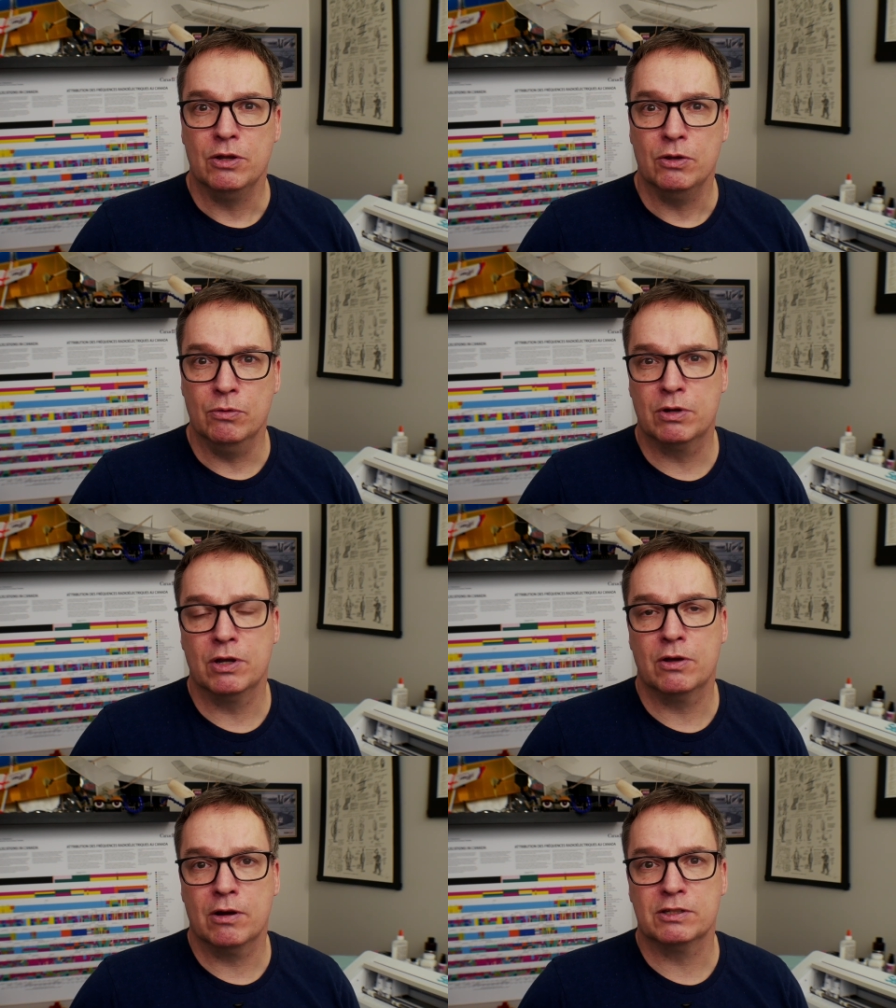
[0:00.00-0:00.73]
you
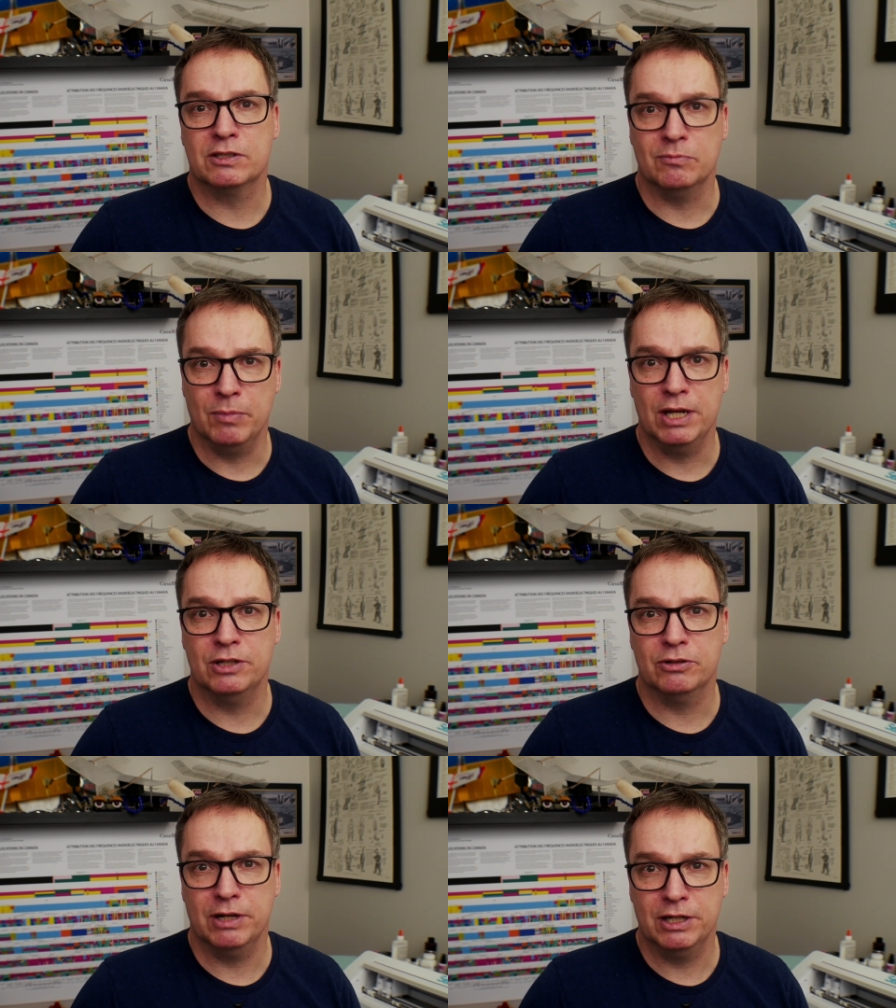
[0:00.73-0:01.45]
can cause some
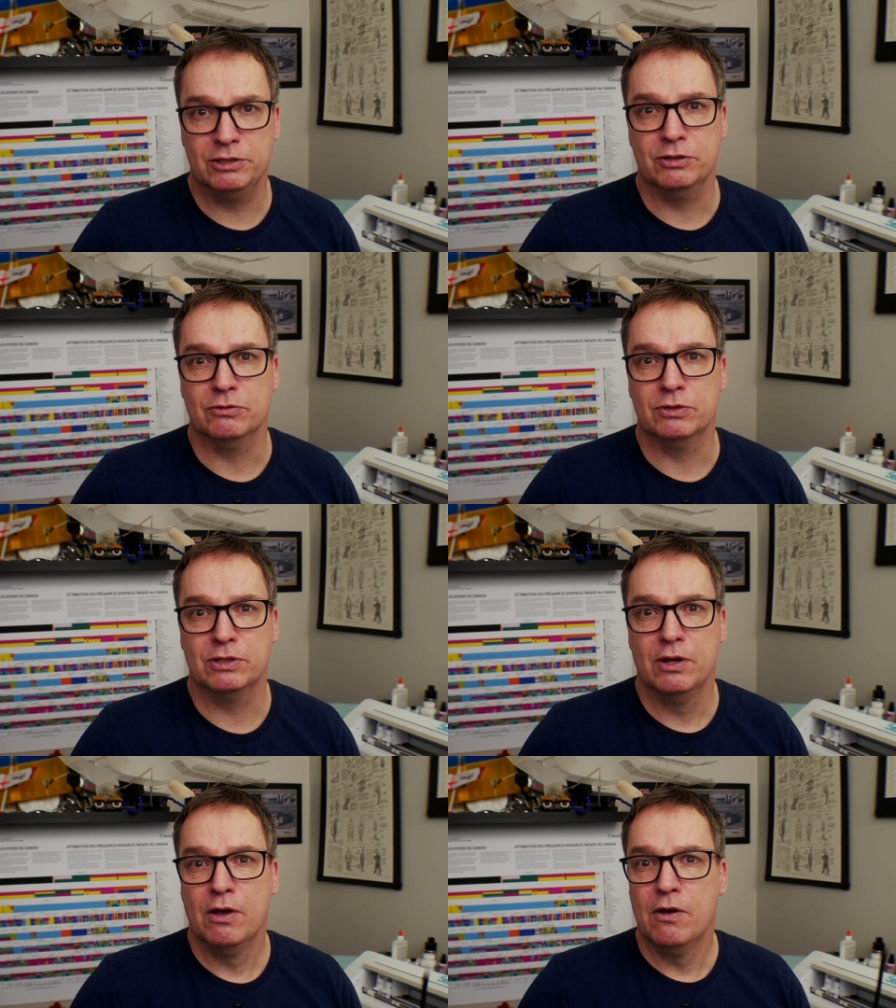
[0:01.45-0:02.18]
major issues